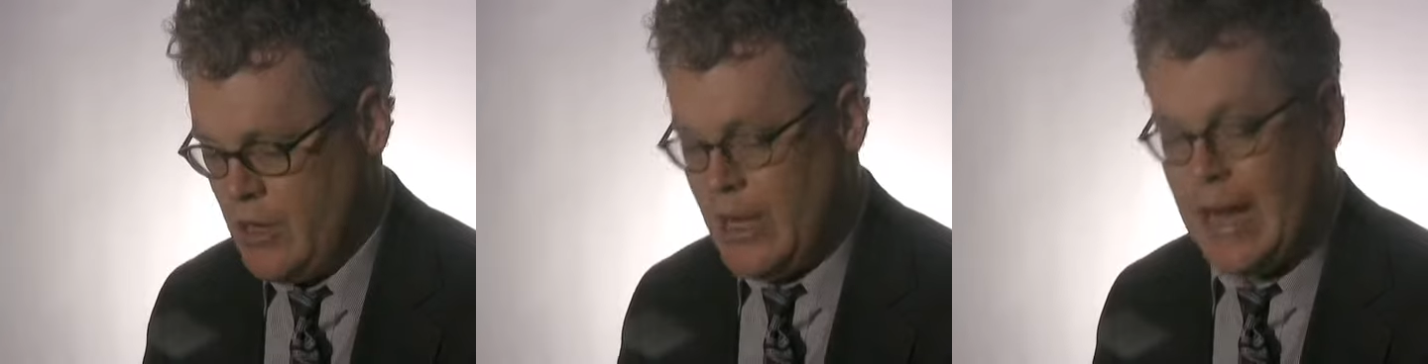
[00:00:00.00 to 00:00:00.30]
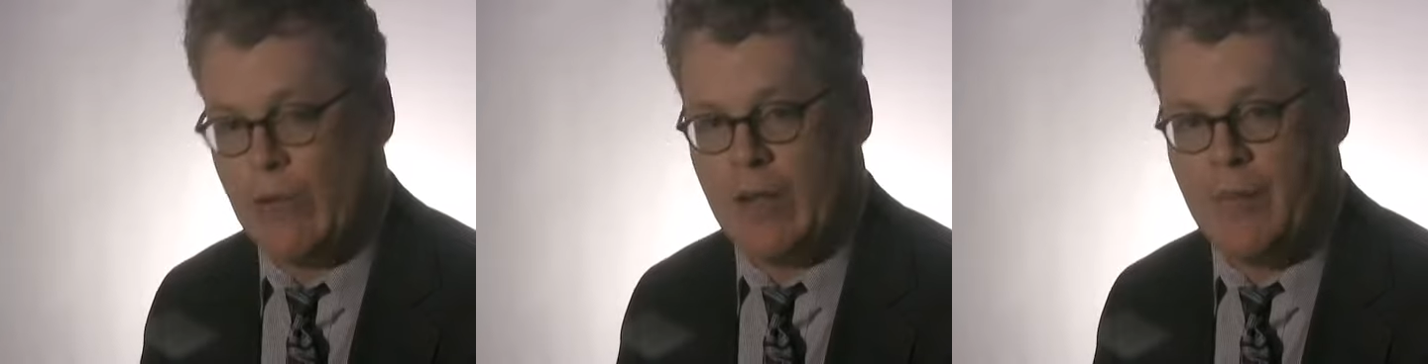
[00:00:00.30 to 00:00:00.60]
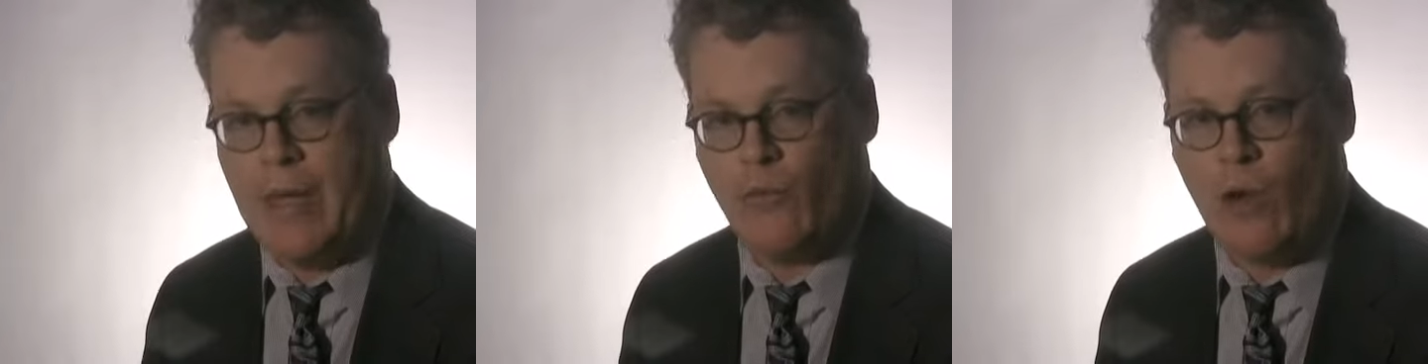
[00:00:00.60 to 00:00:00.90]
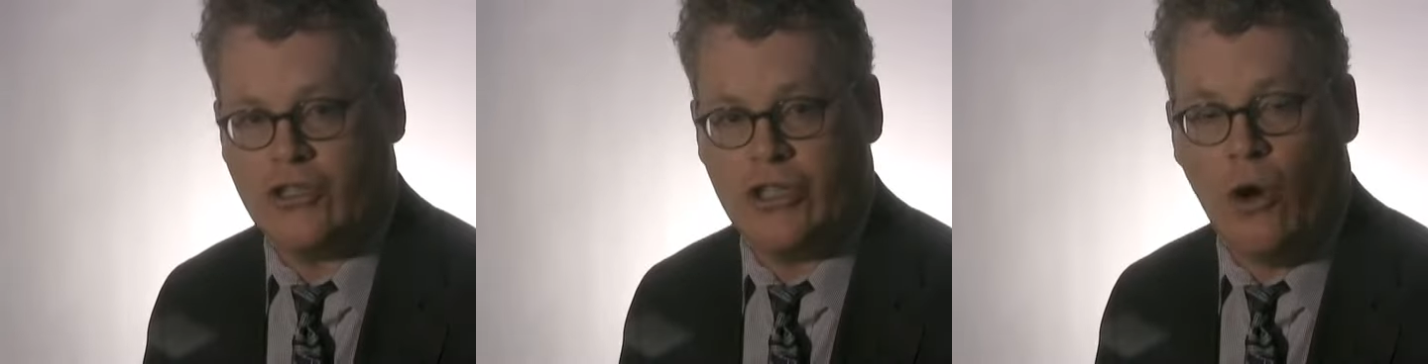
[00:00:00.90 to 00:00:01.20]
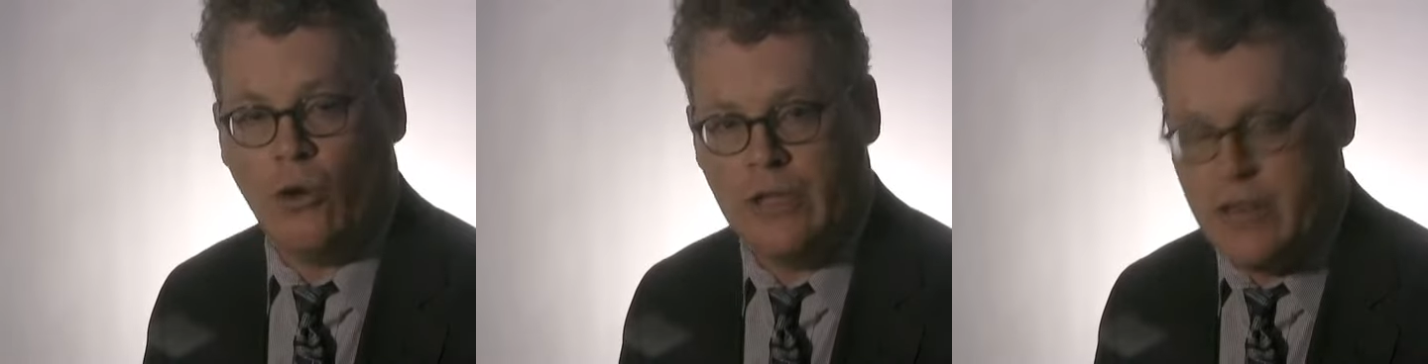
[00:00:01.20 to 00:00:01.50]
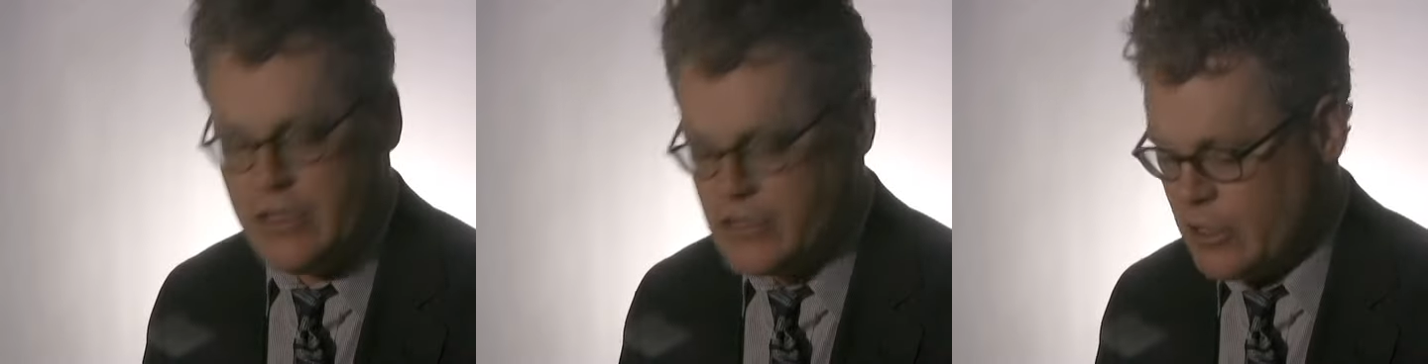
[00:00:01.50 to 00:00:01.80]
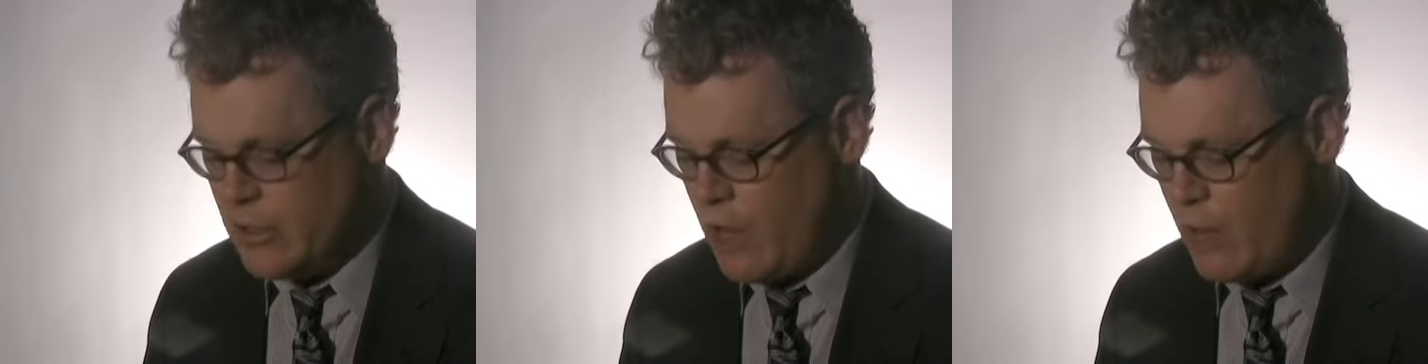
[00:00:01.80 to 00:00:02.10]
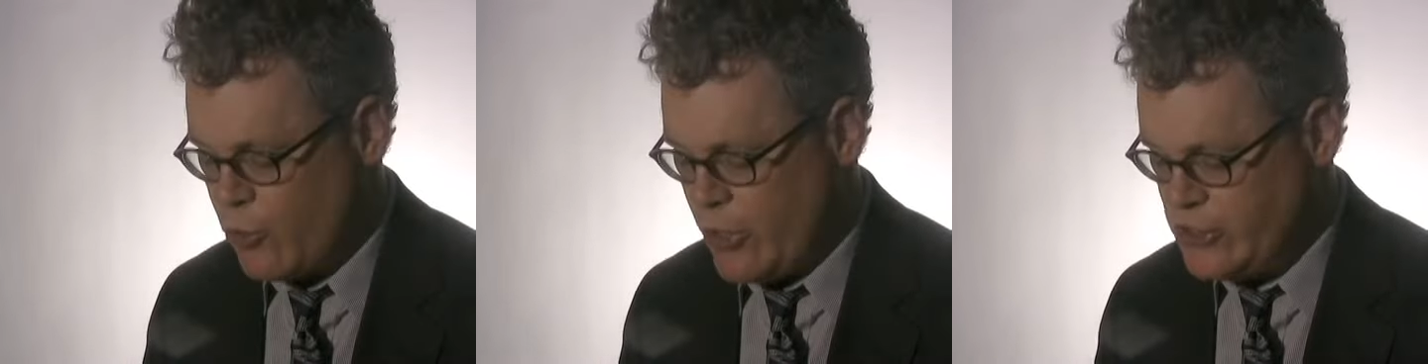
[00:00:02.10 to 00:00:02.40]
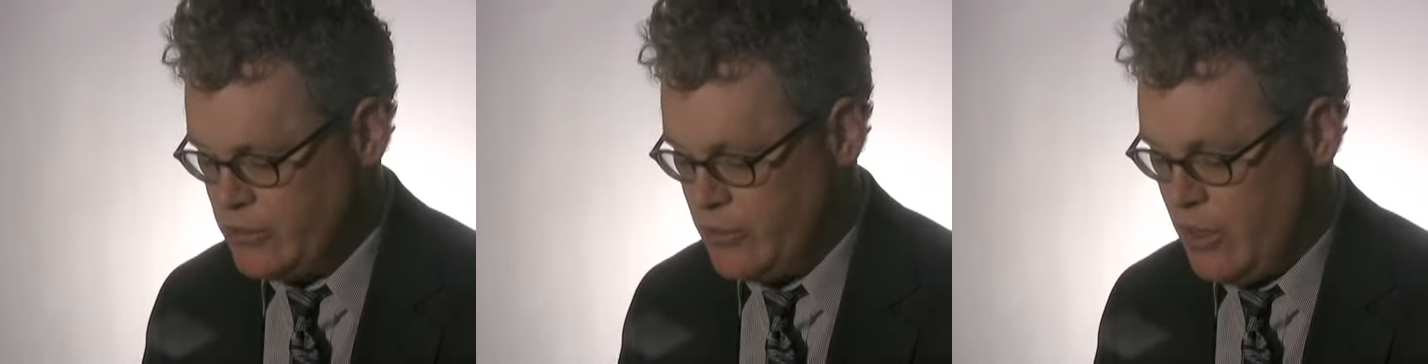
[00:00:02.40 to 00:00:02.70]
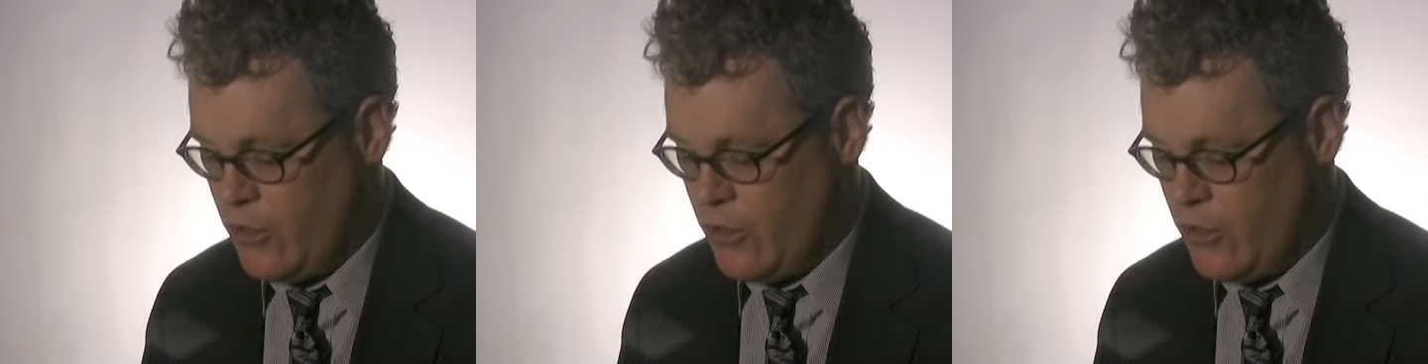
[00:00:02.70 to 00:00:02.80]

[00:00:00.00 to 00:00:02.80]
I recommend watching only this conglomeration.